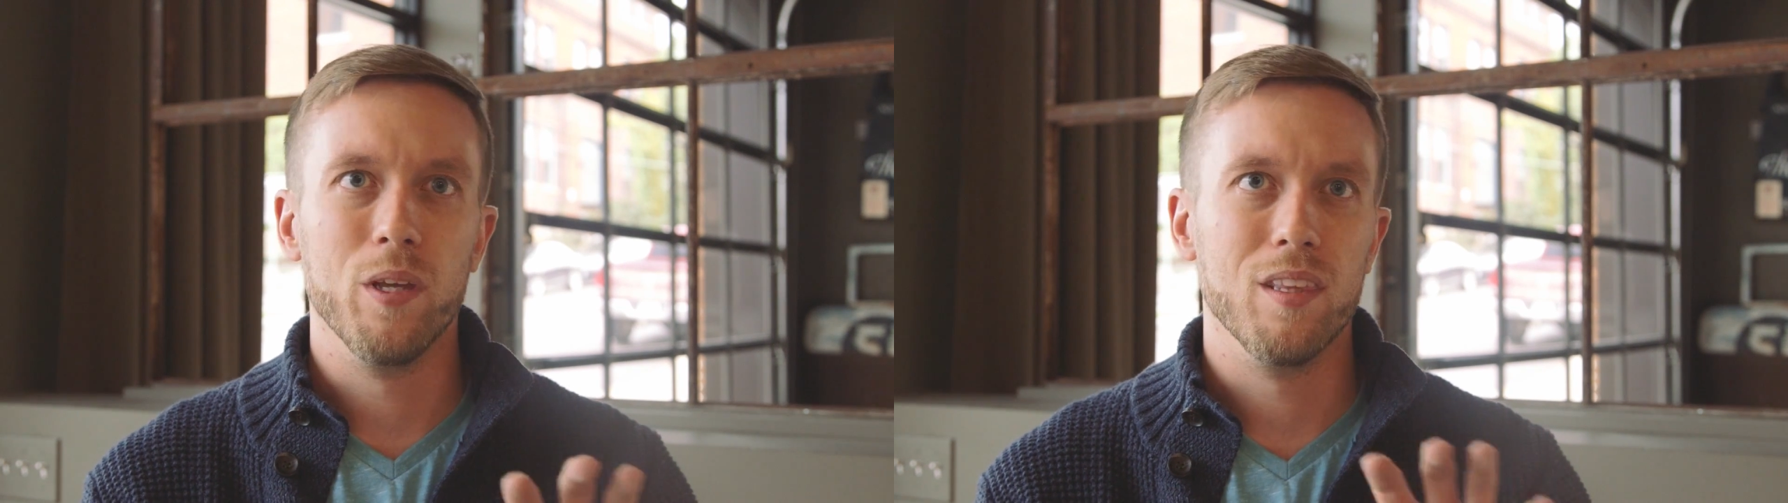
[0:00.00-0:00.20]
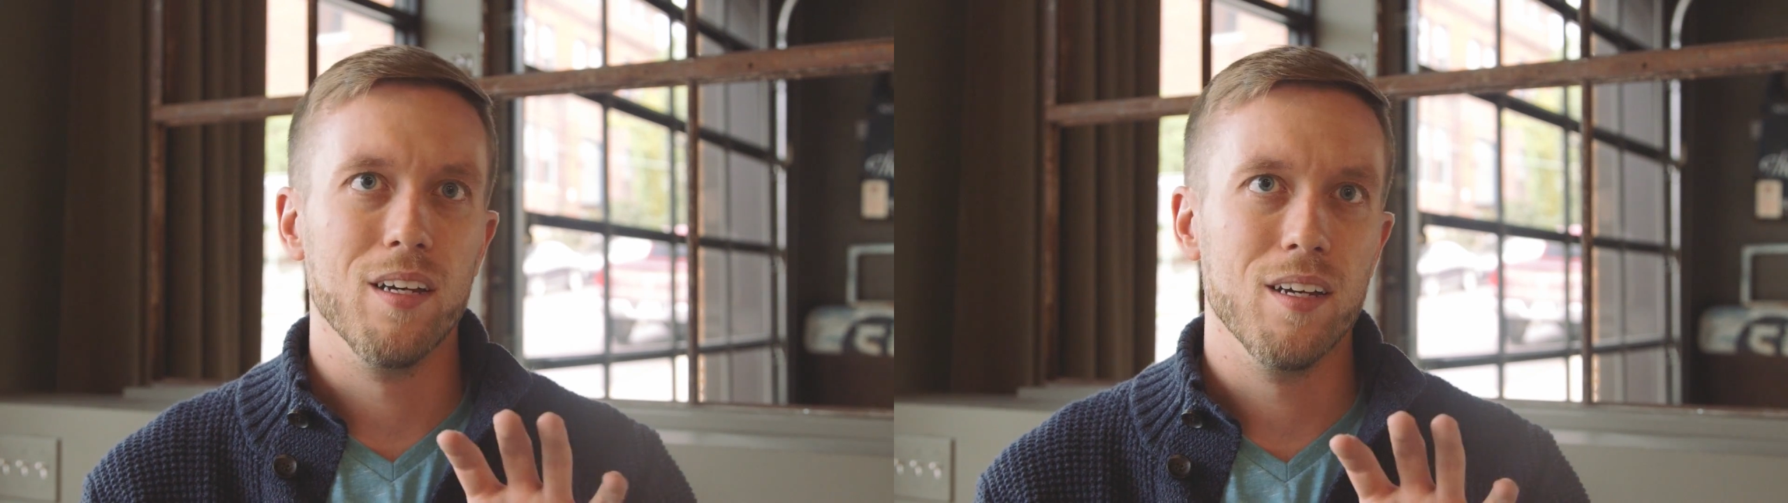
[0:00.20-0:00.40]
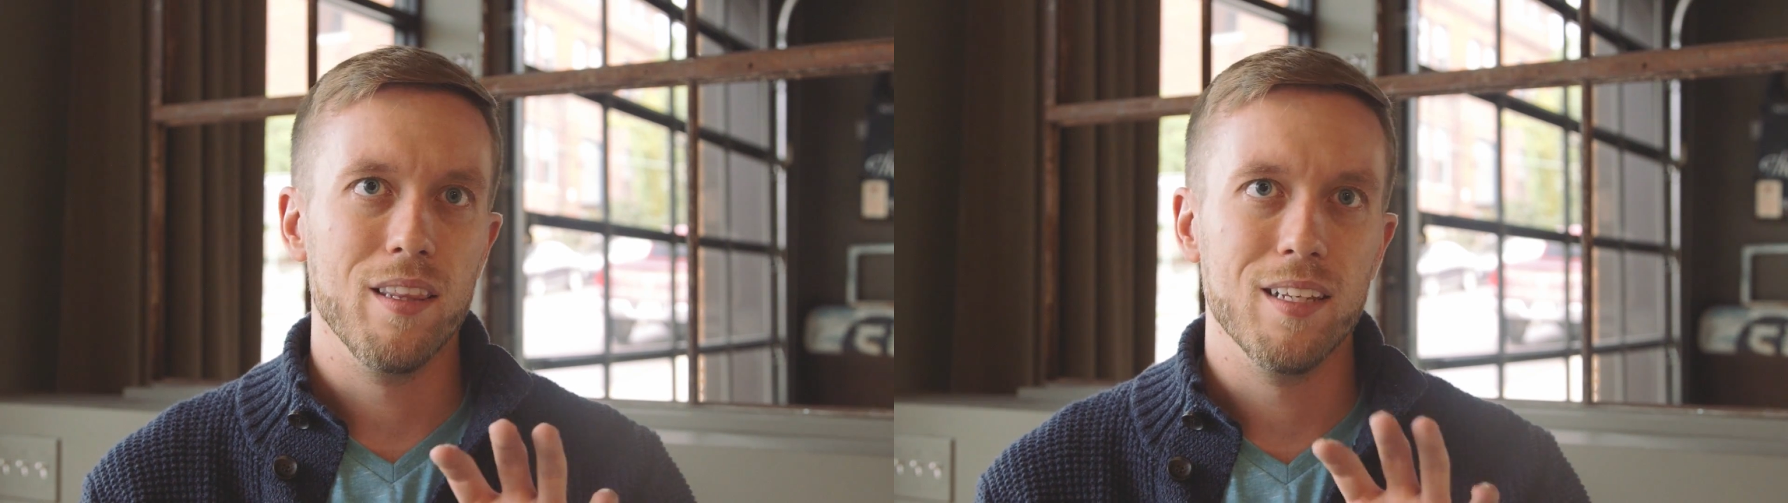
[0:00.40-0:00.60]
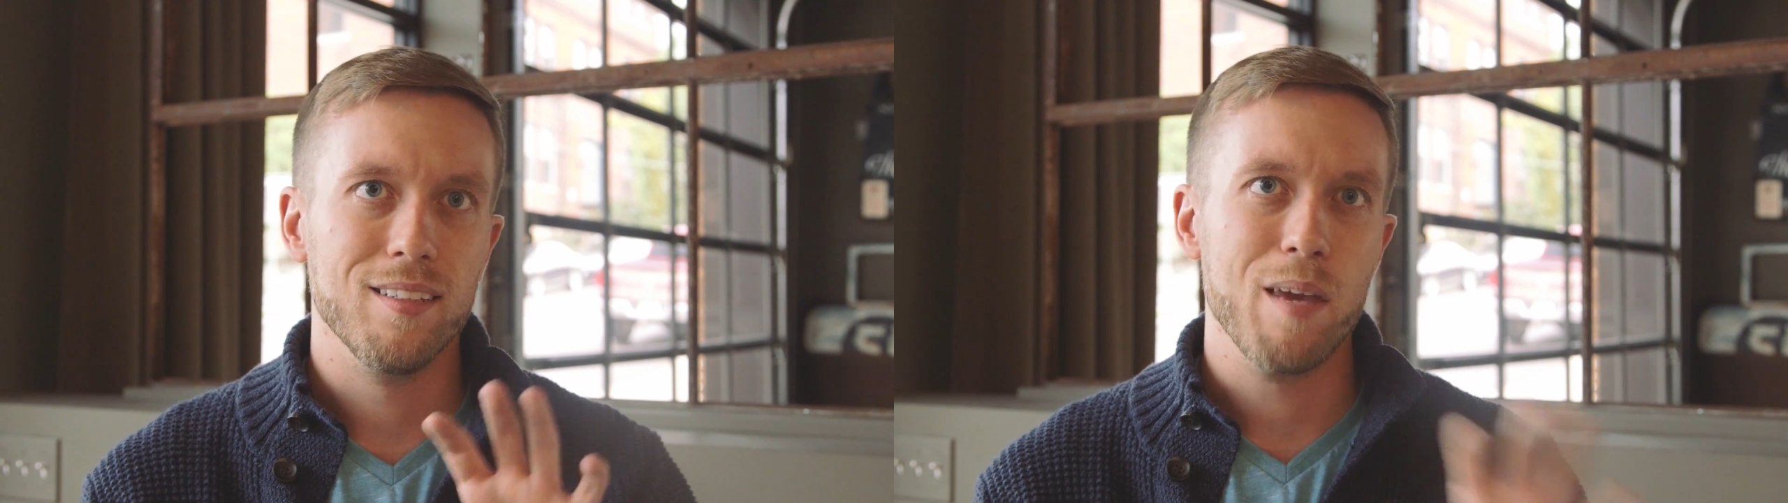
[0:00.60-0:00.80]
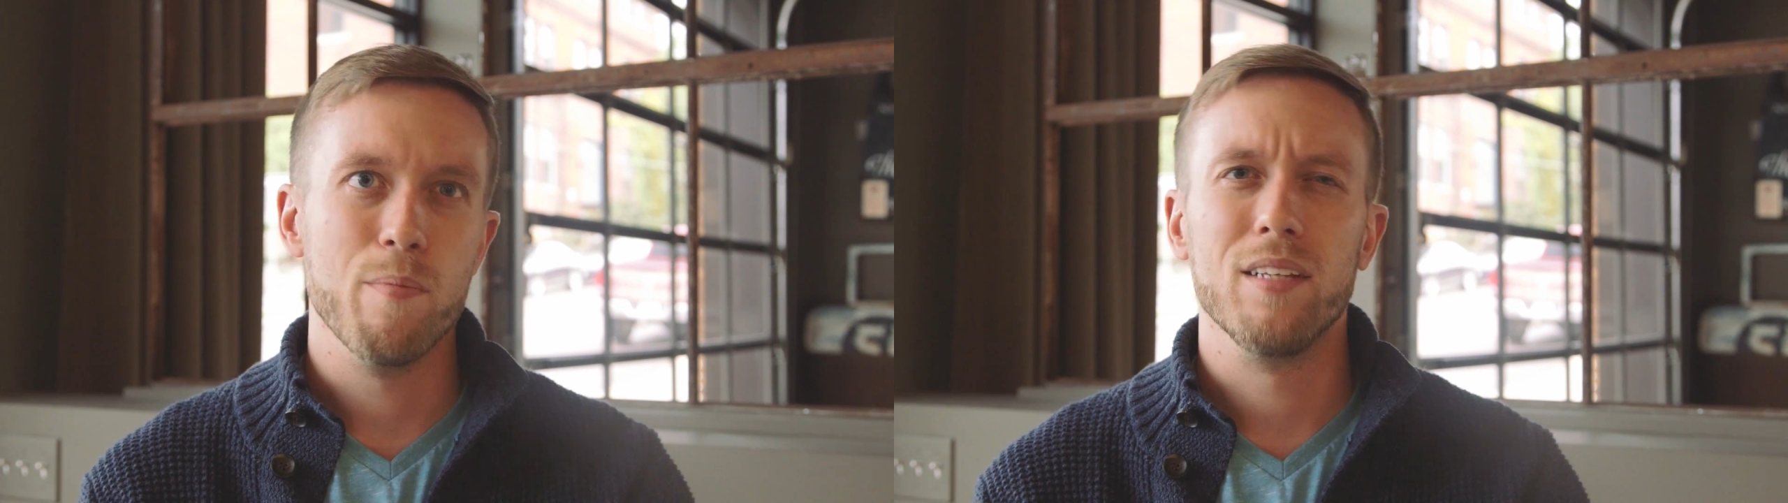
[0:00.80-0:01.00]
with the
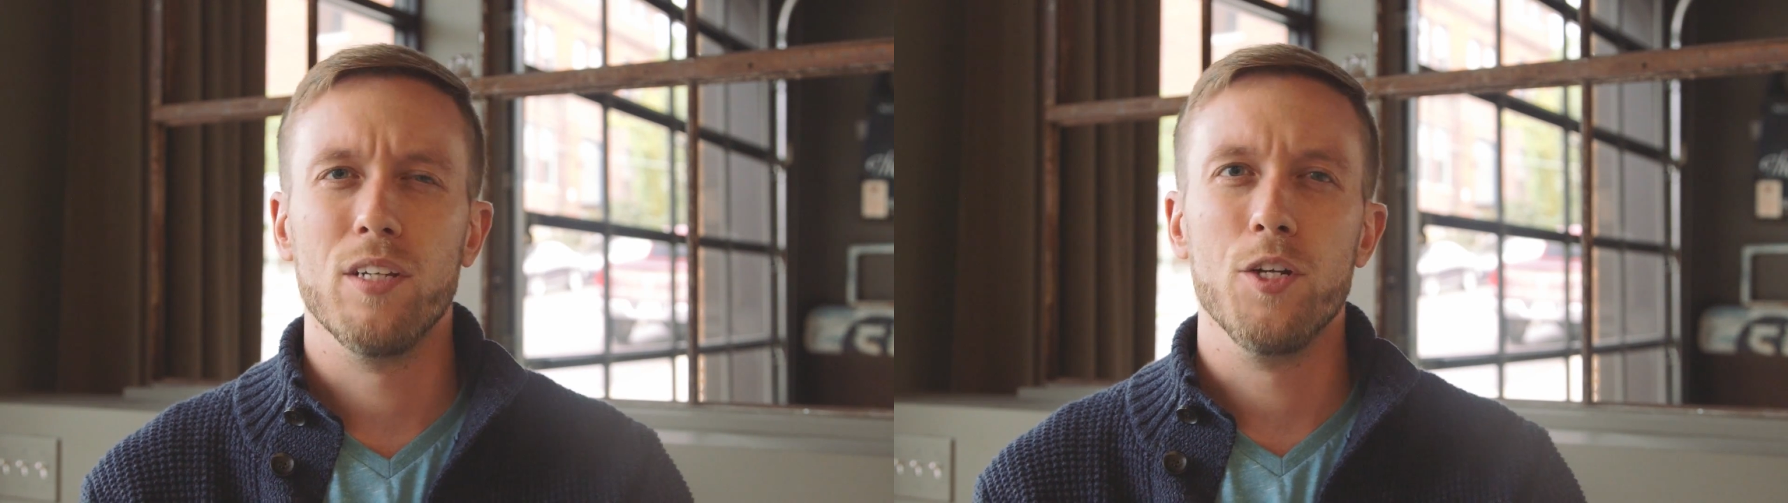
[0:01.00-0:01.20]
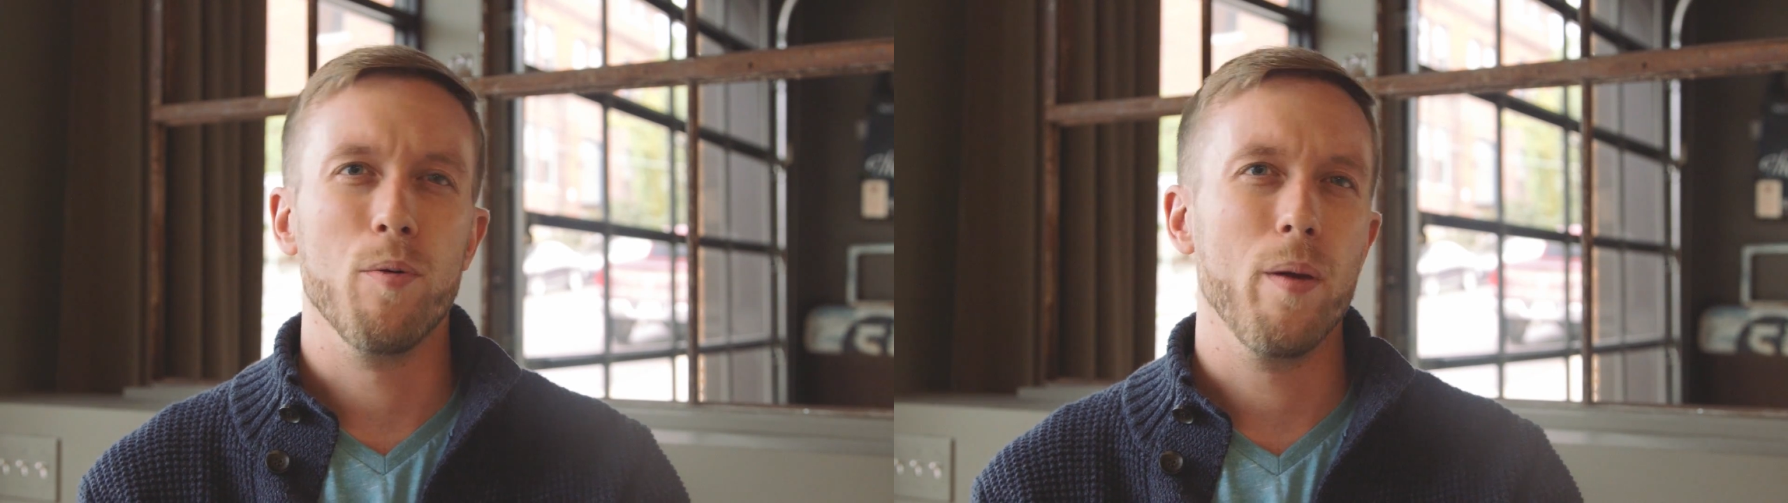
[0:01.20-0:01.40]
same message